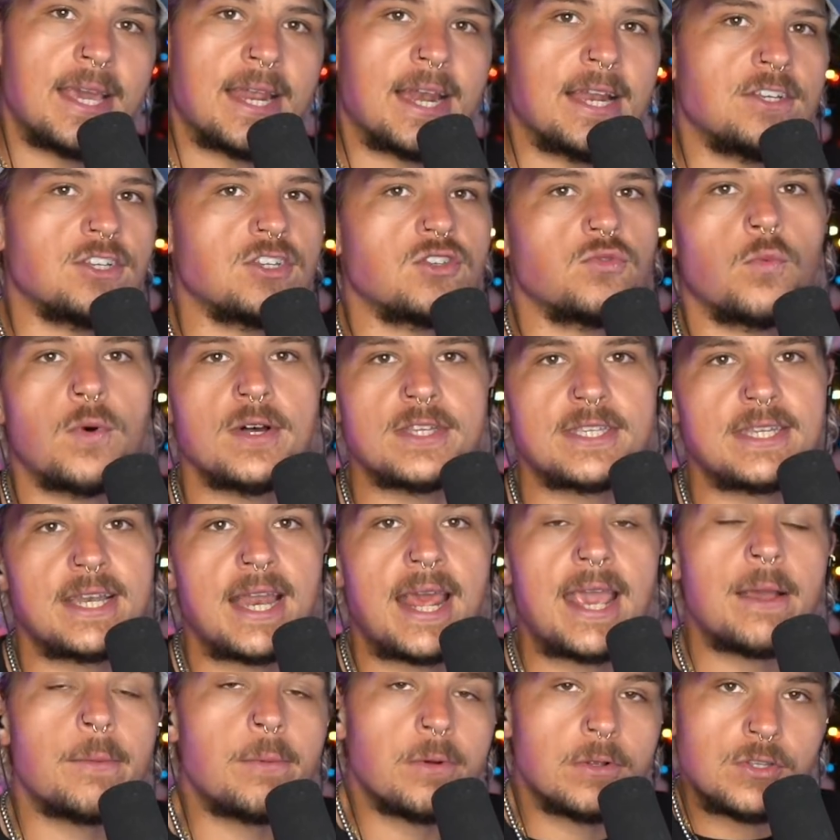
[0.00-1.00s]
And I just wasn't
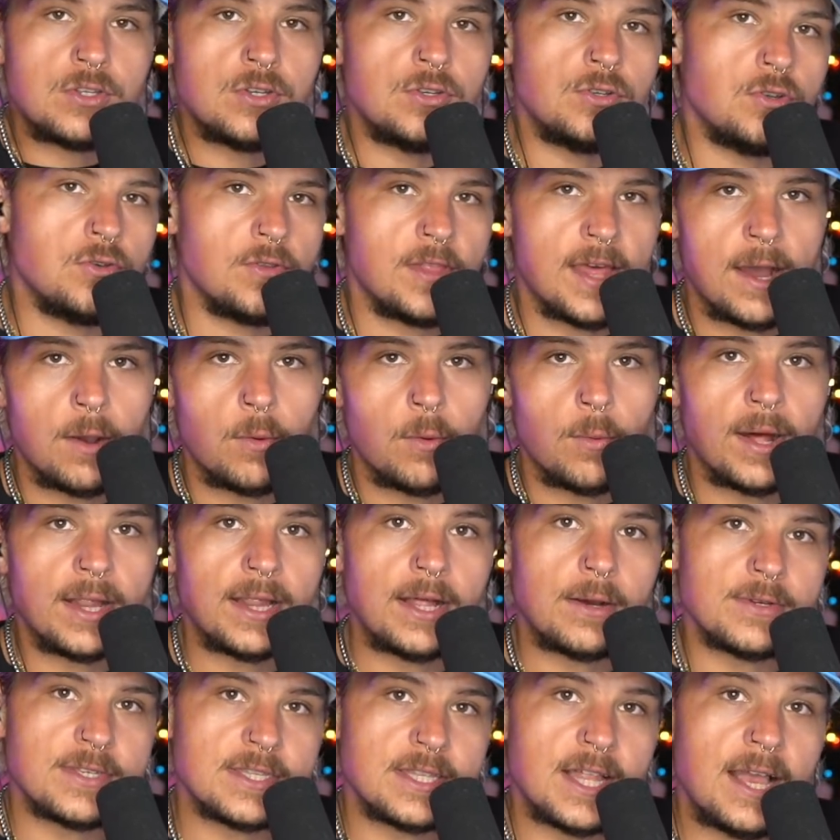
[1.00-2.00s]
able to do that while I
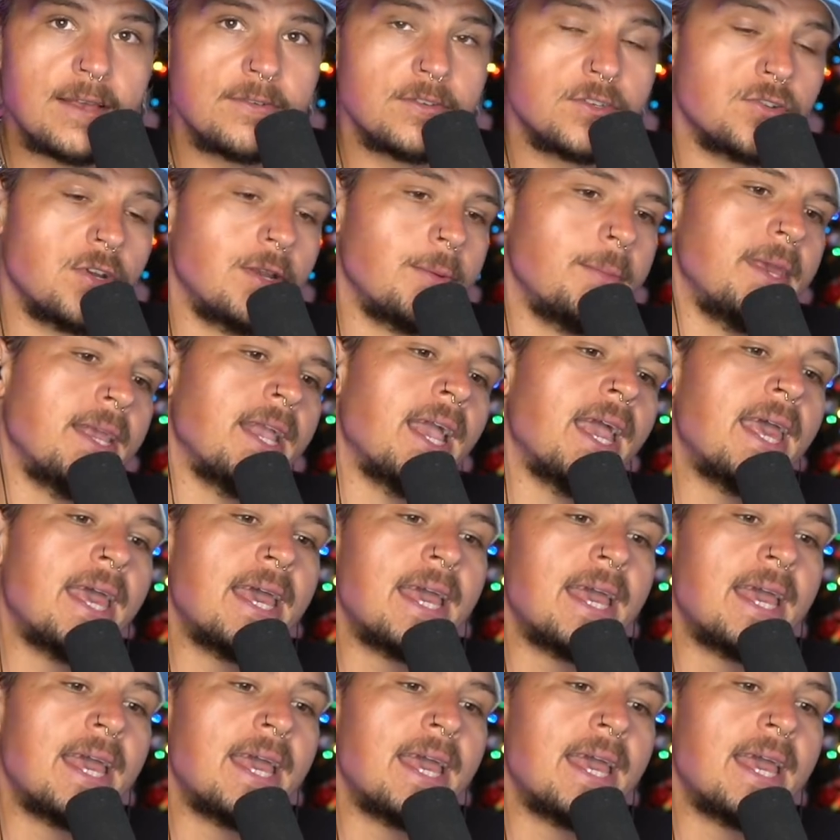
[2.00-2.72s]
was live streaming.